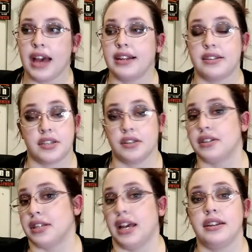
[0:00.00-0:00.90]
and it's
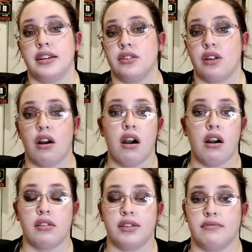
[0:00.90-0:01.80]
still standing
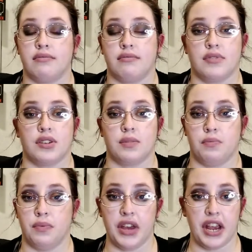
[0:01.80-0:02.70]
tall and just
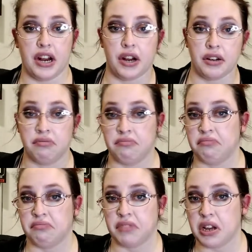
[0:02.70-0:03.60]
there
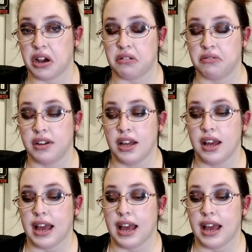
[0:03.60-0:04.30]
you know